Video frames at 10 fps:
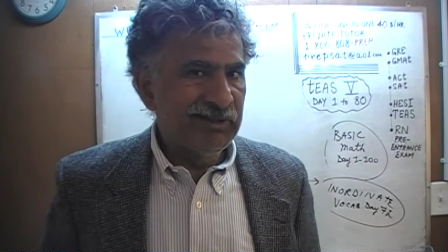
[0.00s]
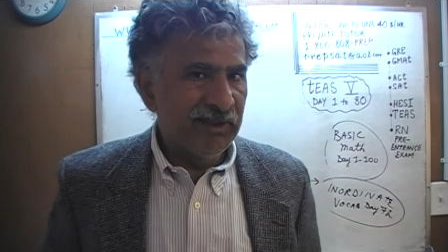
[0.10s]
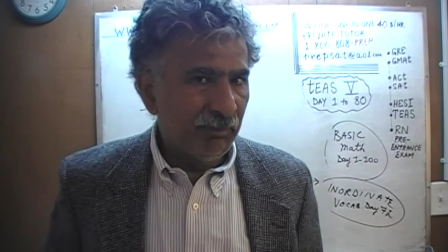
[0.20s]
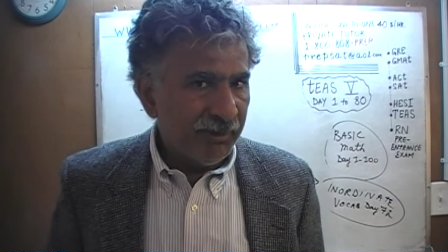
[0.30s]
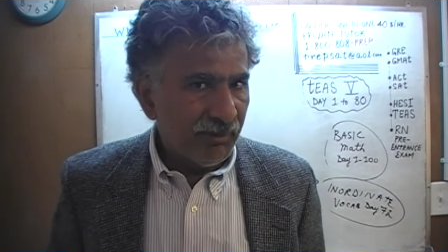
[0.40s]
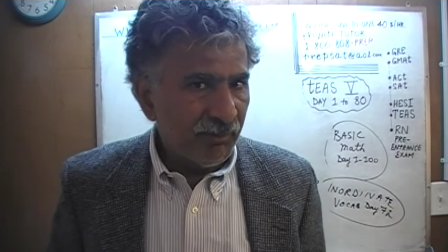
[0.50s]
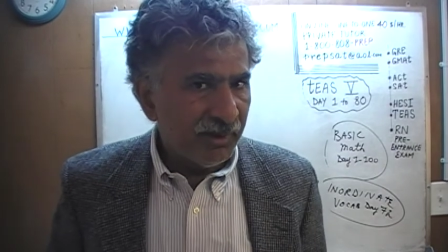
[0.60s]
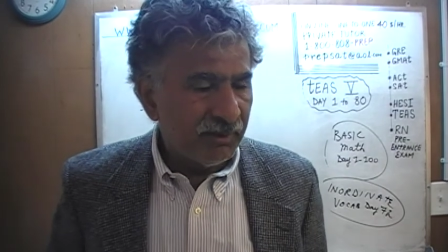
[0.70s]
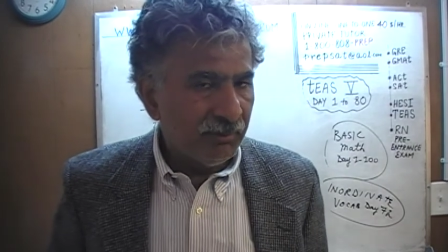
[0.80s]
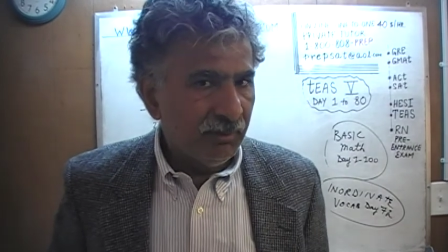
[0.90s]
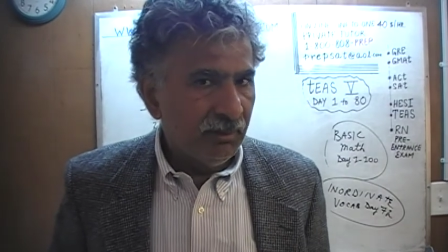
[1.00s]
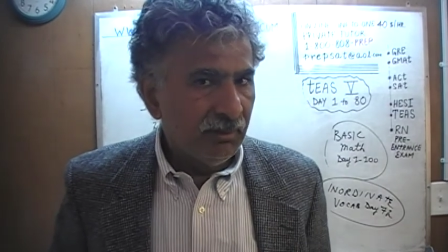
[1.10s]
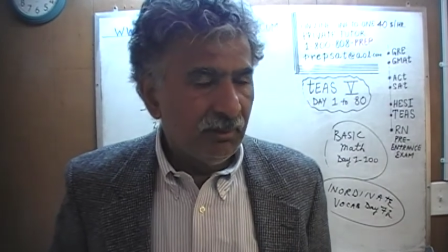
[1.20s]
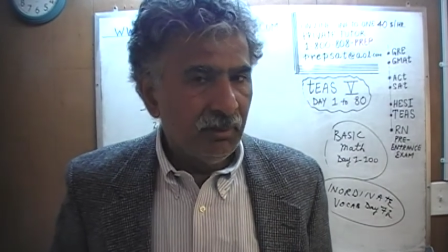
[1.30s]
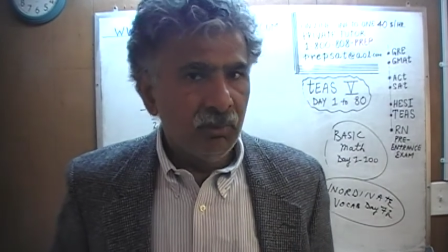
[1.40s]
independent variable,
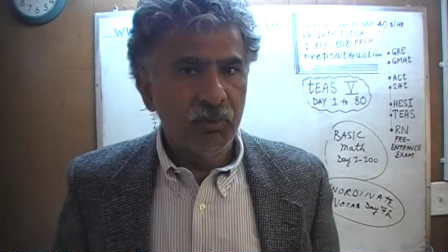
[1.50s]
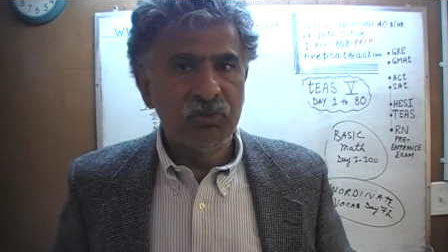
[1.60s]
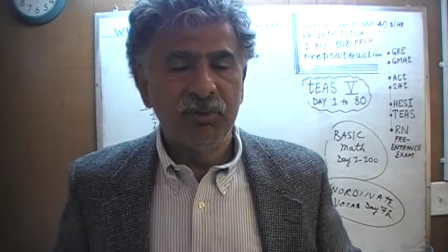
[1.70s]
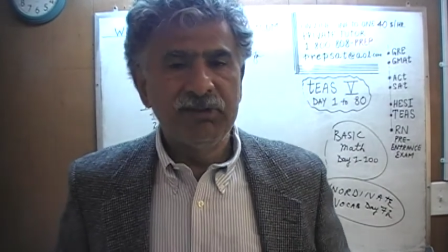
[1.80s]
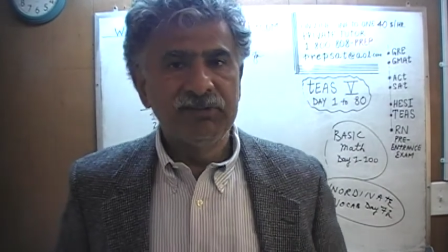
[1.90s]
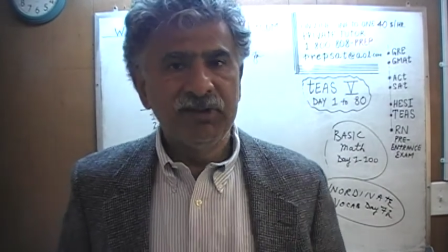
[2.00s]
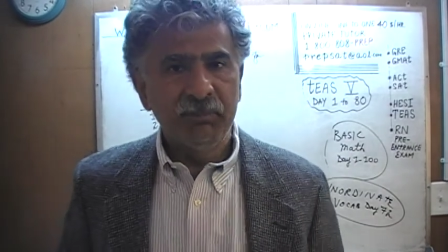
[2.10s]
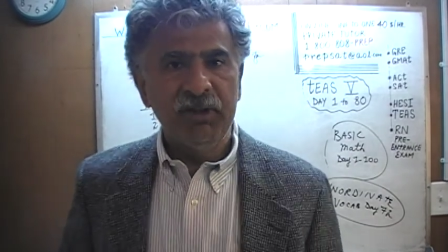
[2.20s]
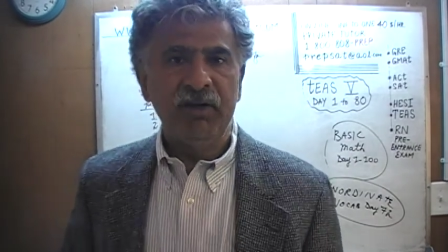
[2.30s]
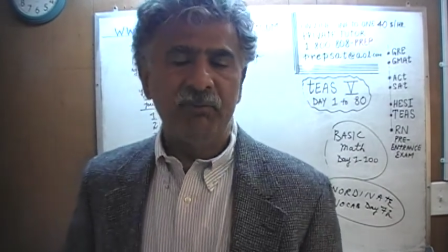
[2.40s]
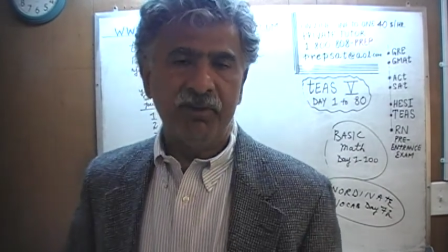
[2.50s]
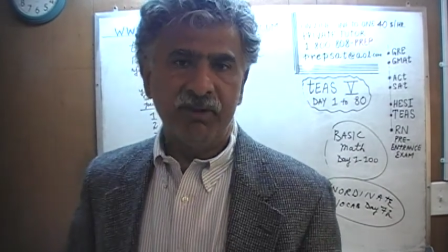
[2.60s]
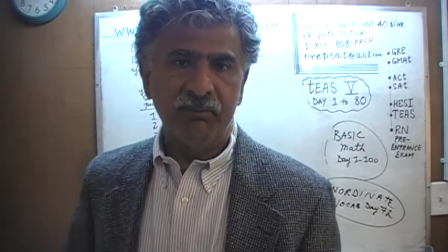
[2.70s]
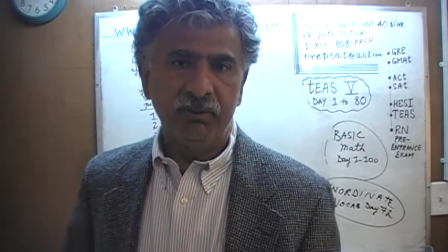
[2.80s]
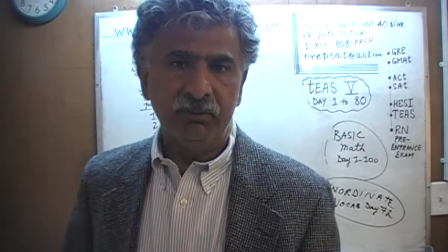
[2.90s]
which one is the dependent
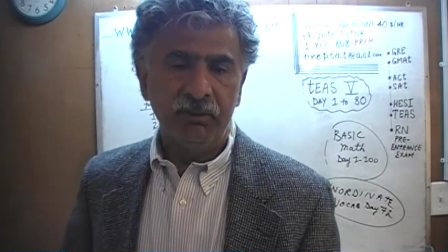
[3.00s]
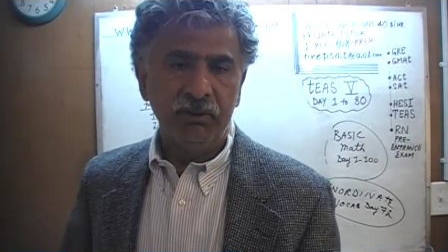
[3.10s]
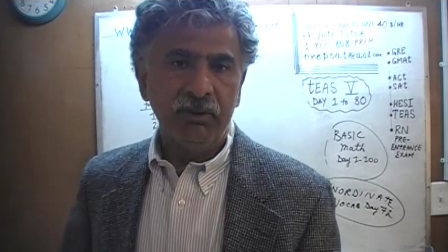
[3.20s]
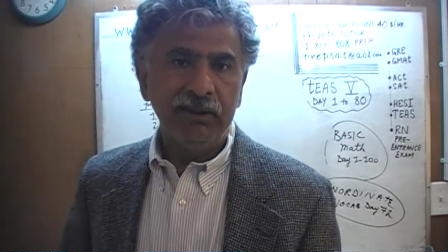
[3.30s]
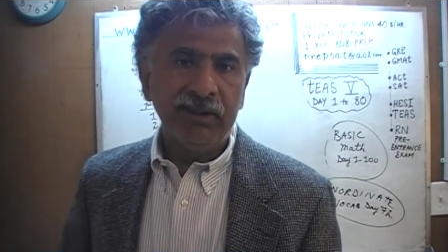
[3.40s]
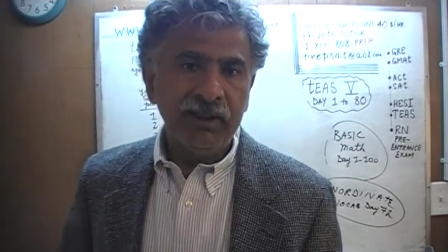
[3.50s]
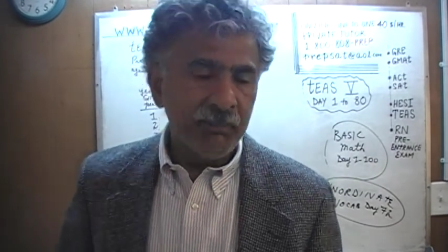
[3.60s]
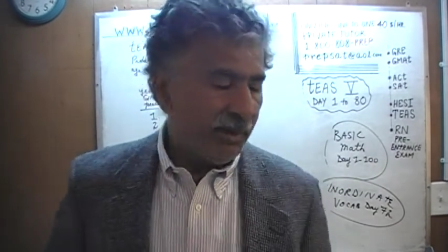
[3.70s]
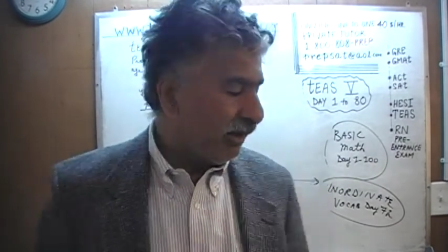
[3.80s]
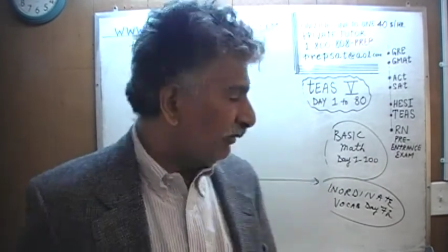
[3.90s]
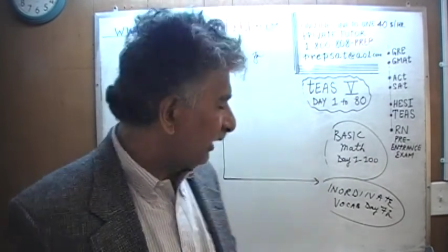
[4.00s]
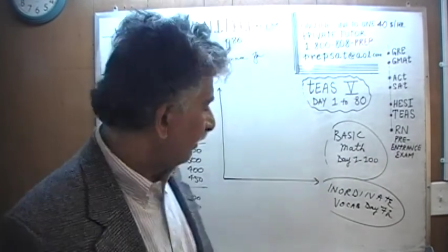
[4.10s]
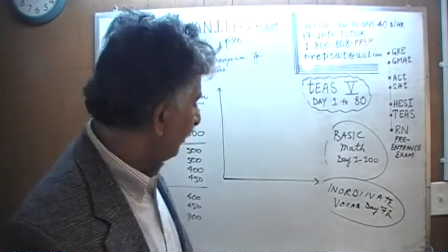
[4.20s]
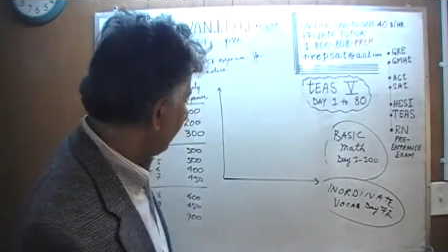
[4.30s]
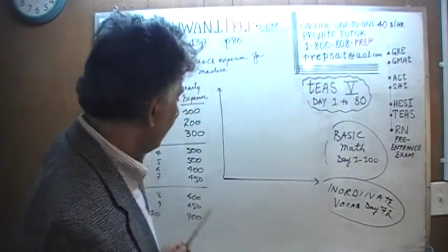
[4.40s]
variable. The independent
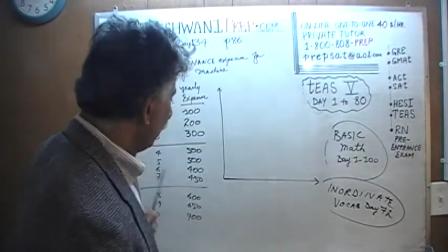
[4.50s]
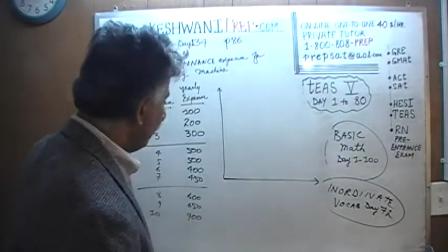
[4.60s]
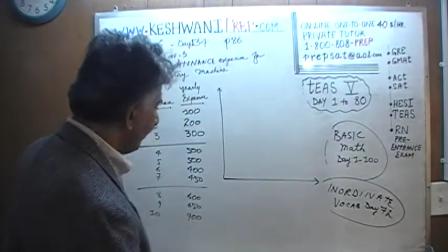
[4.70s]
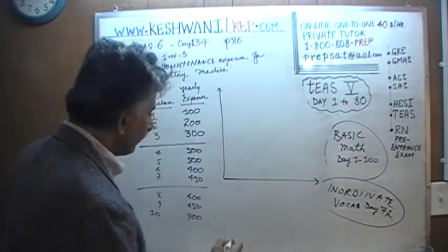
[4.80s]
variable will always